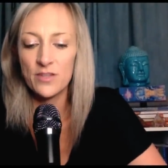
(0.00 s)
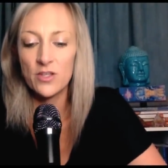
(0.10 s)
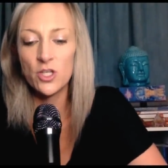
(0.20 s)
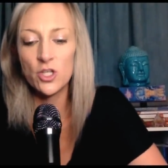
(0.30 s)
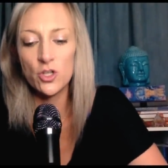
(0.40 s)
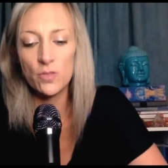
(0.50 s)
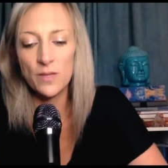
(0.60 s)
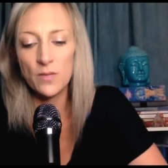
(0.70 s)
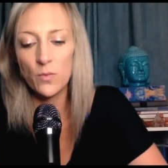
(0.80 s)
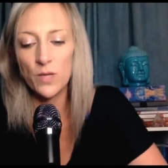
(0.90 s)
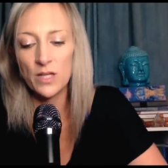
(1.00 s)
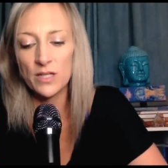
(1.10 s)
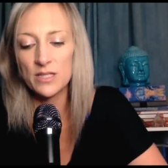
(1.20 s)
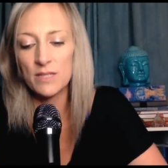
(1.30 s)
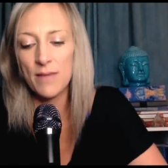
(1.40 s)
The human will
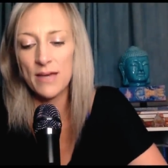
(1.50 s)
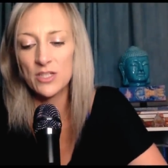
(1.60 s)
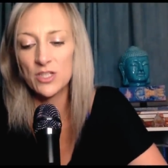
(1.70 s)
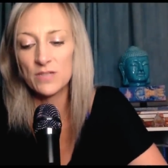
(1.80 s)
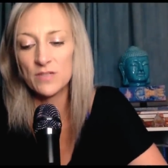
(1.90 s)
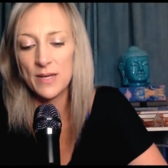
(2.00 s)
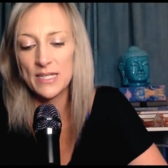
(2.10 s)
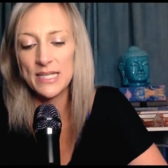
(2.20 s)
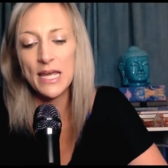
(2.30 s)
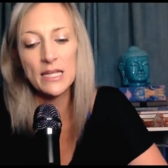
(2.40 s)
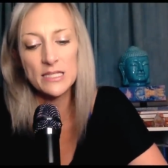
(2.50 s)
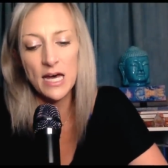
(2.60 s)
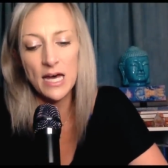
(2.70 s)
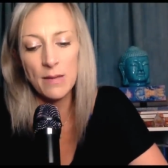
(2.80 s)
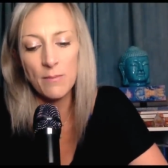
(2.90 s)
is the master of space and
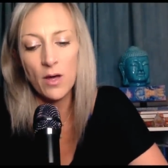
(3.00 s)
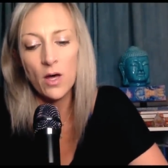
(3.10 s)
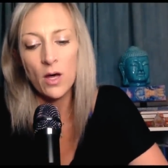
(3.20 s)
time,